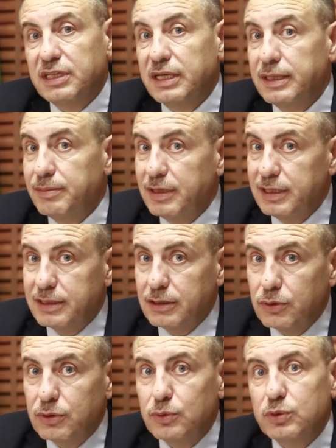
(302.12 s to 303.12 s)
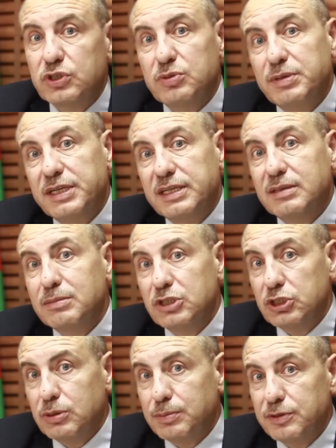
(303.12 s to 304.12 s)
Liability Law, which makes it
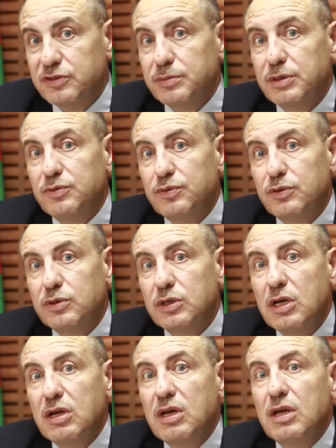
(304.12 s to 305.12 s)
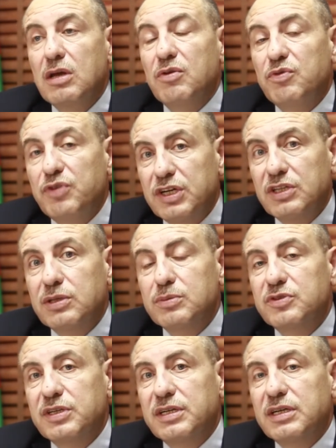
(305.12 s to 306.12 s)
mission impossible for
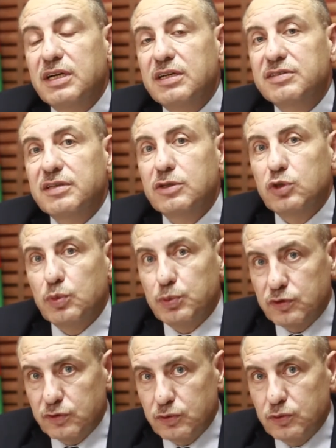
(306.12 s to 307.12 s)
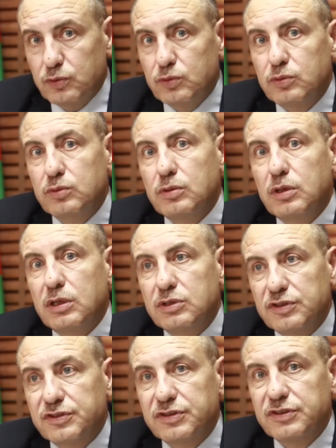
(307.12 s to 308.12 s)
victims in Gaza to pursue
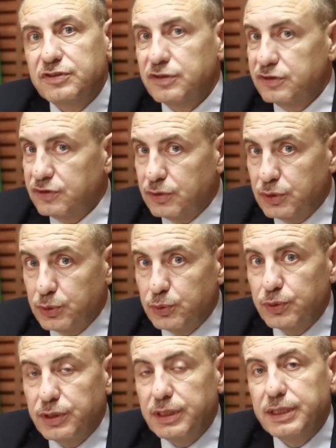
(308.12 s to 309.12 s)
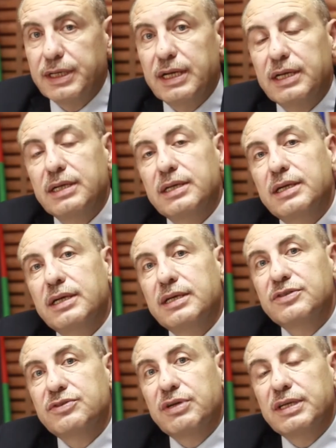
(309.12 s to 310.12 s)
justice through the
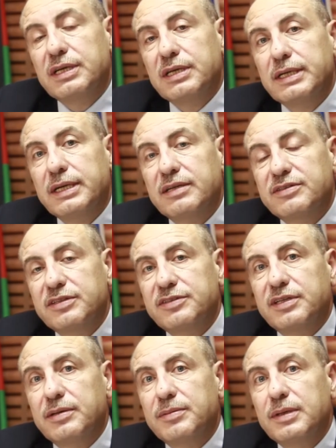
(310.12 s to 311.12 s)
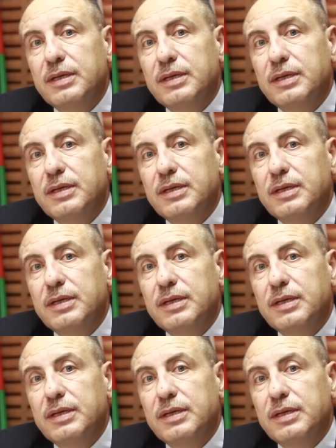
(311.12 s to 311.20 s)
Israeli legal system.